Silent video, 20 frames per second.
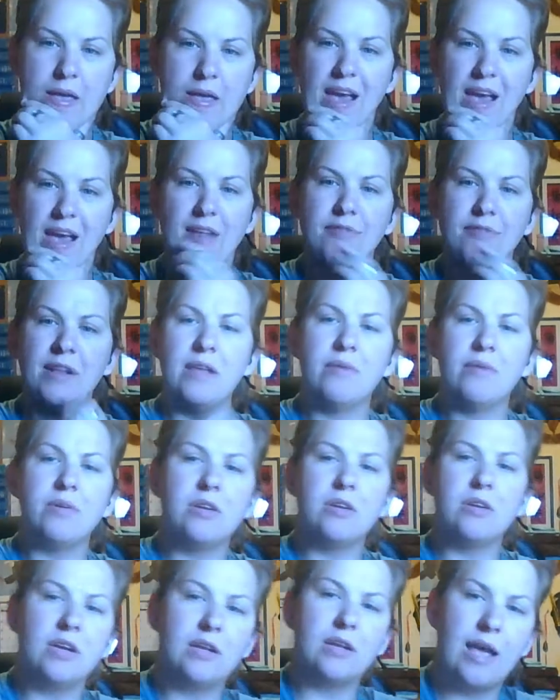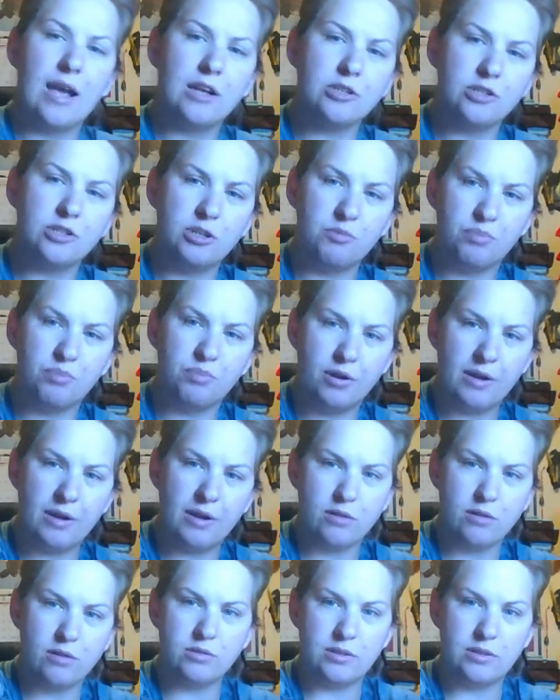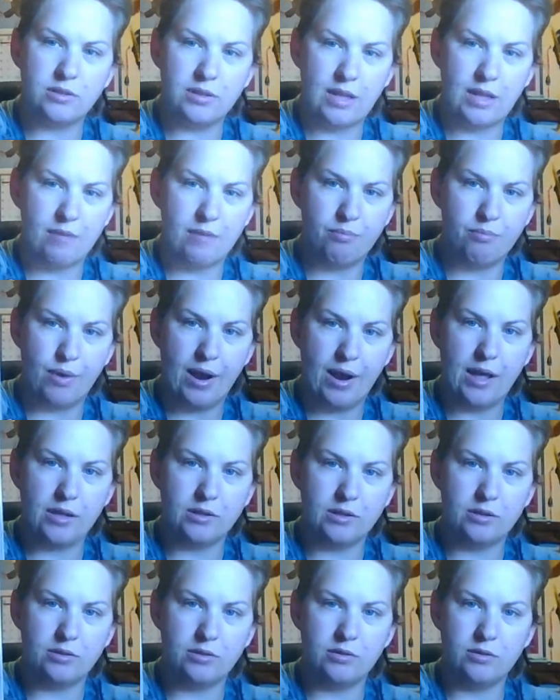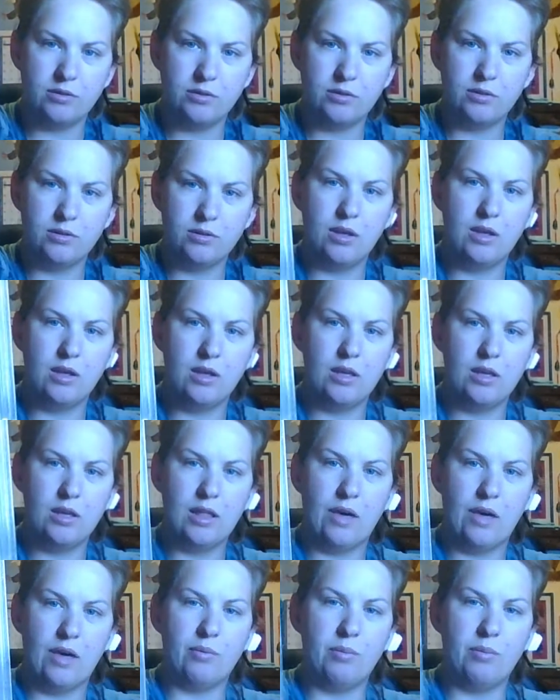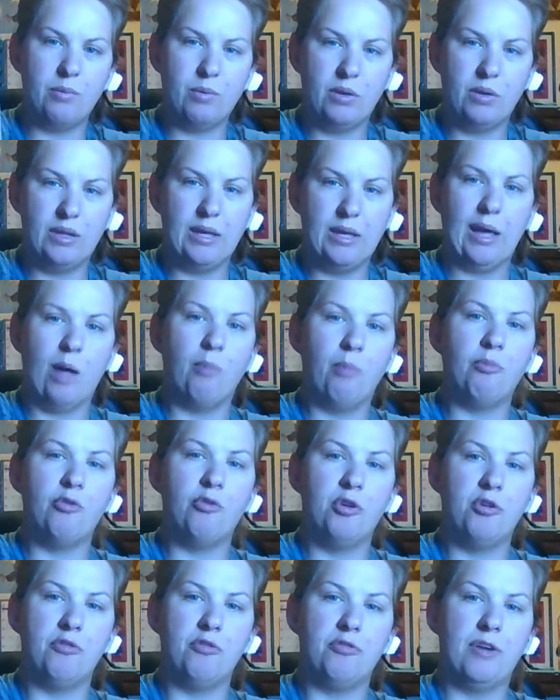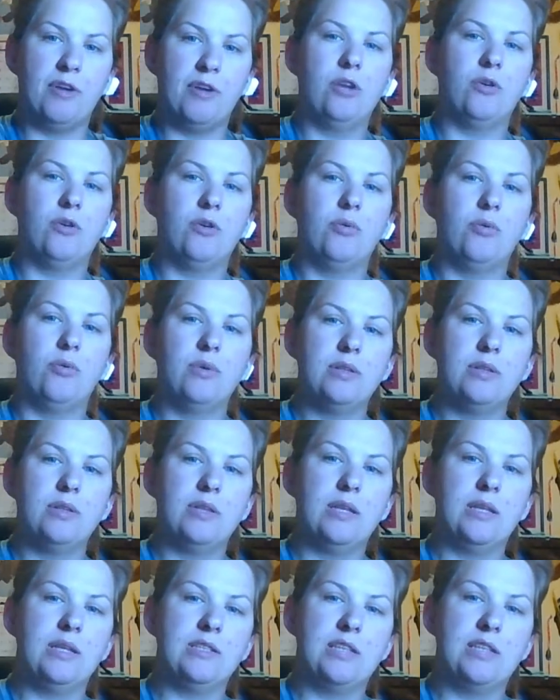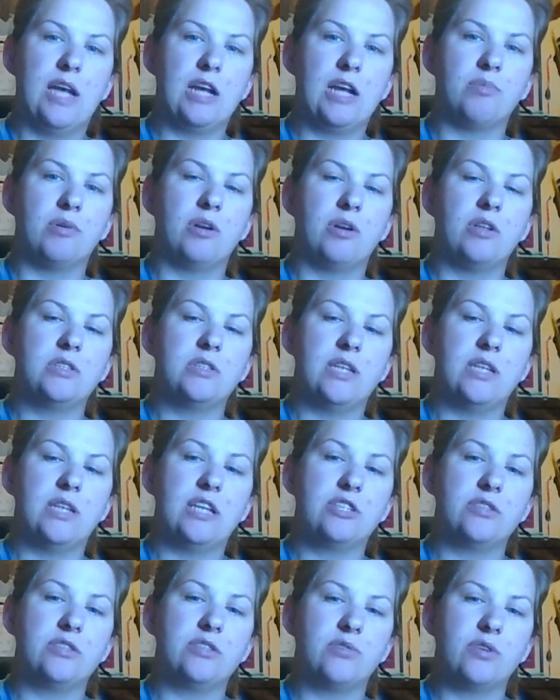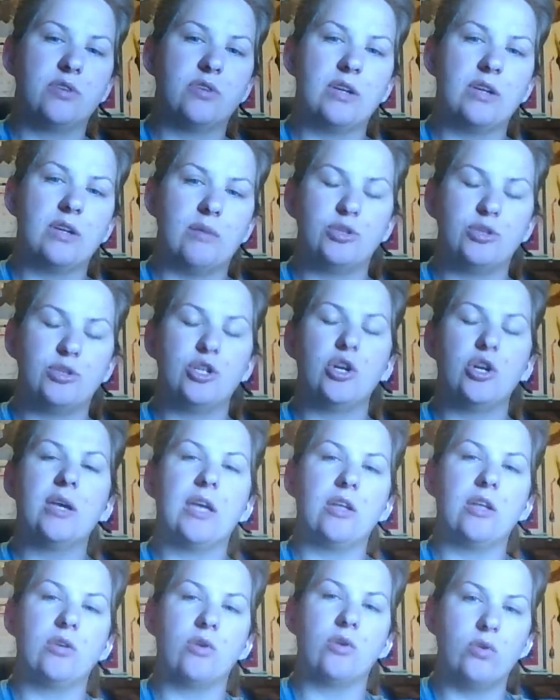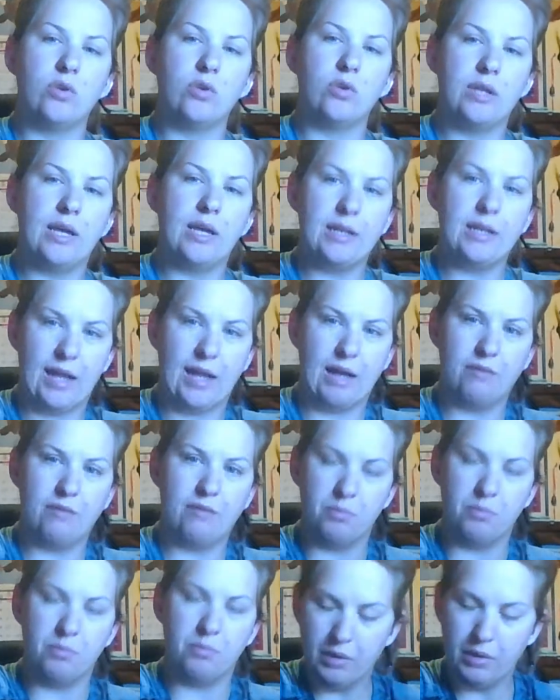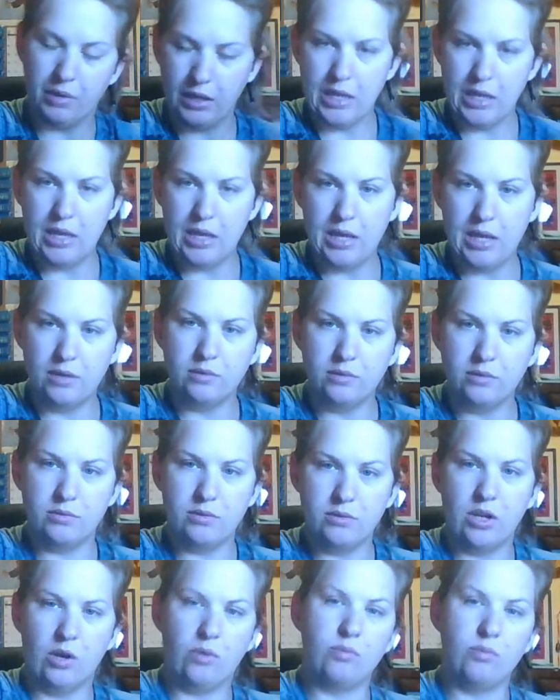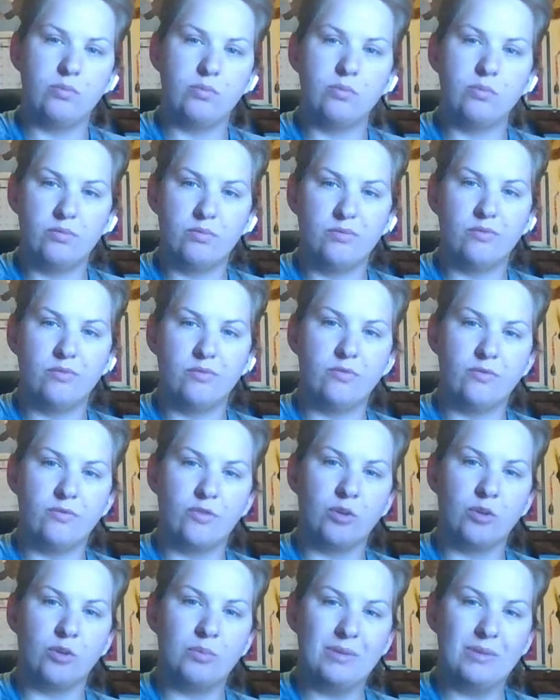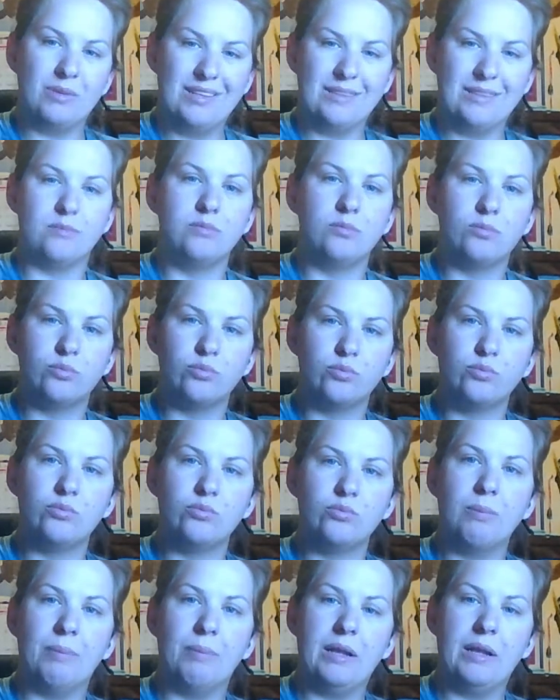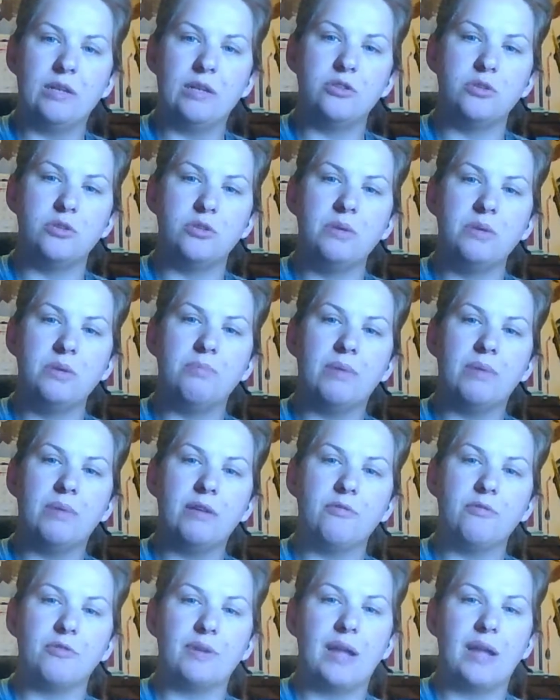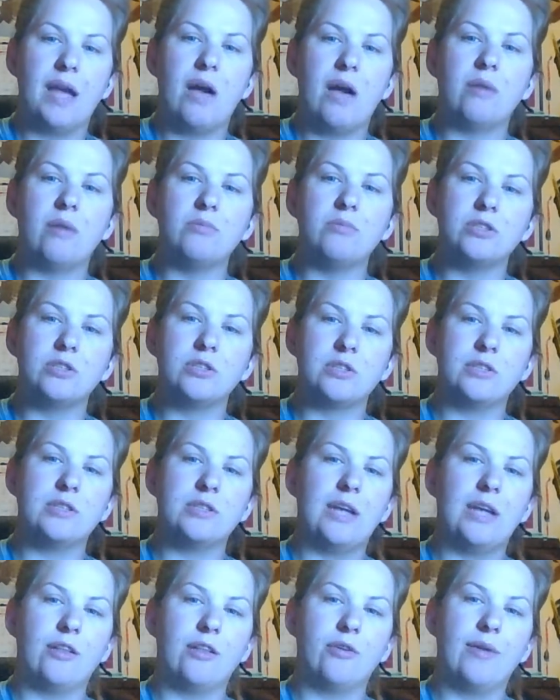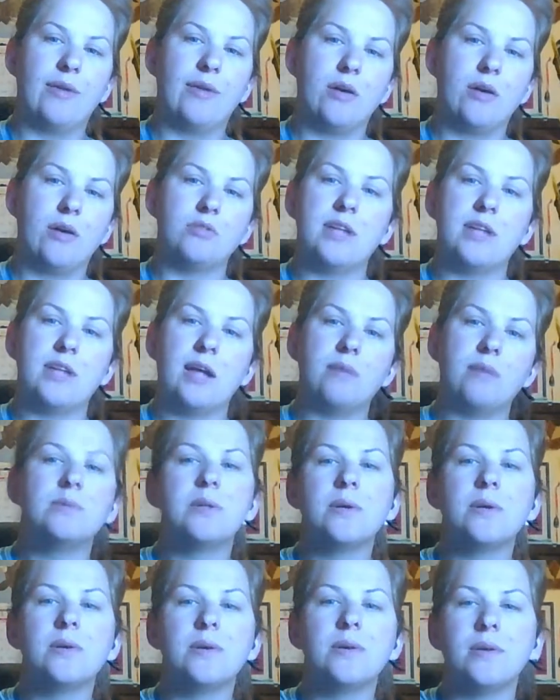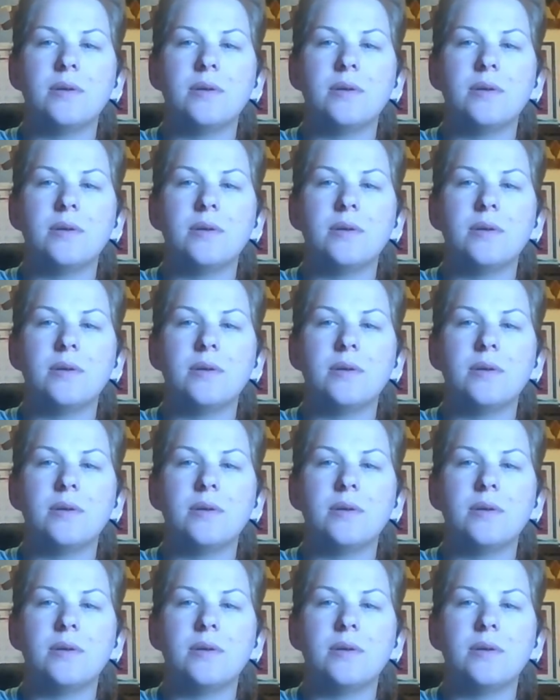And if anyone can actually pronounce that brand, that would be really helpful if I know the exact pronunciation for it. I'm sure I can Google it and have them, you know, verbally repeat it to me, but for now I'm just going to say they're Neko stamps.